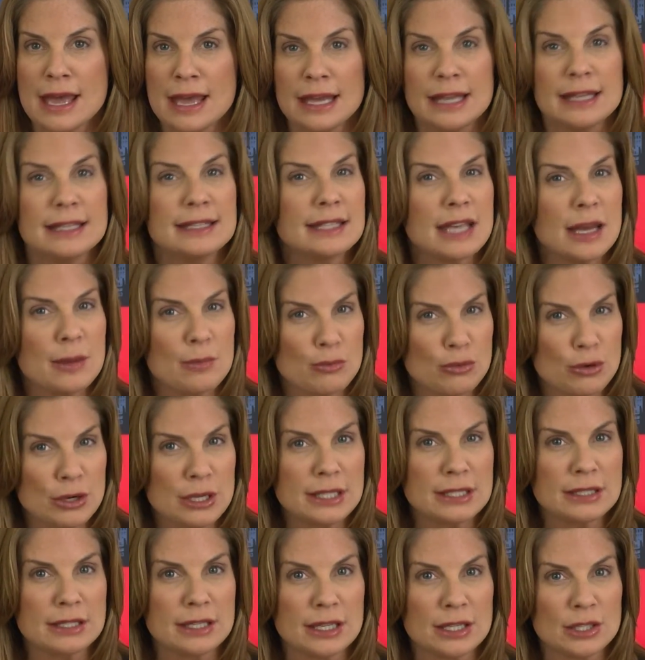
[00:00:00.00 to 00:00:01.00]
In some
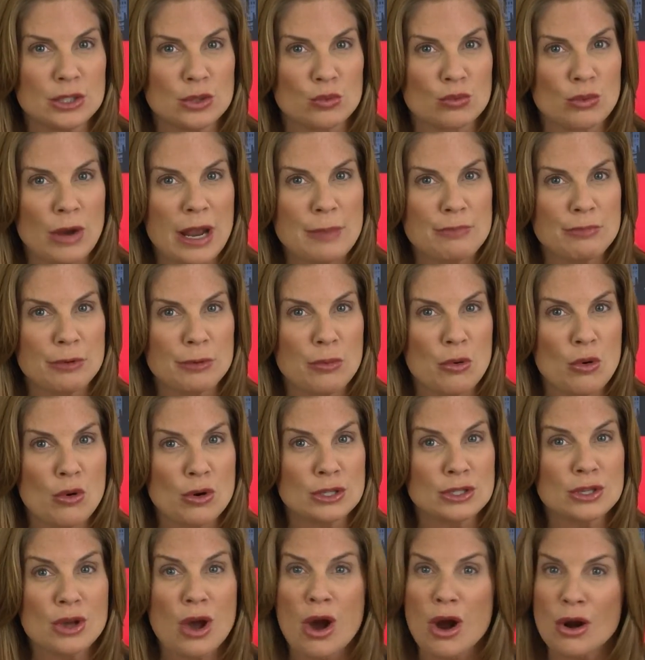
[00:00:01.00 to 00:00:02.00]
precincts, rape
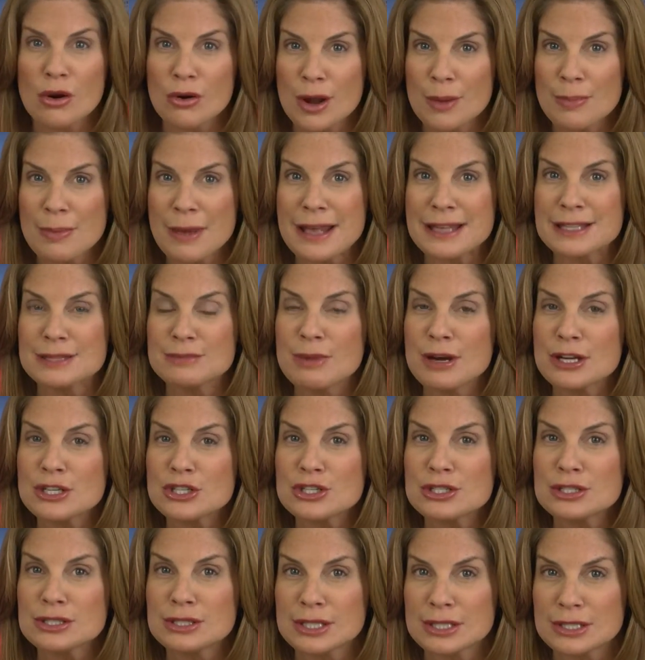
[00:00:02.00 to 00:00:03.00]
reports are up as much
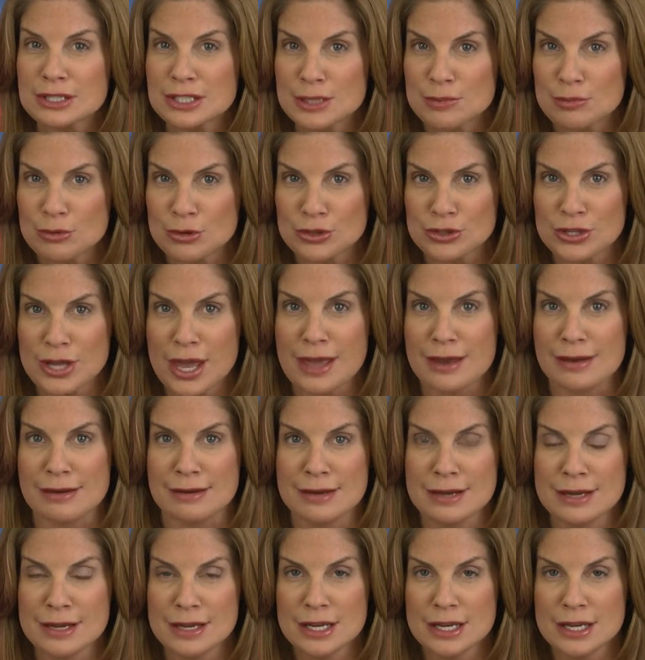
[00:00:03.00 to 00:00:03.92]
as 60%.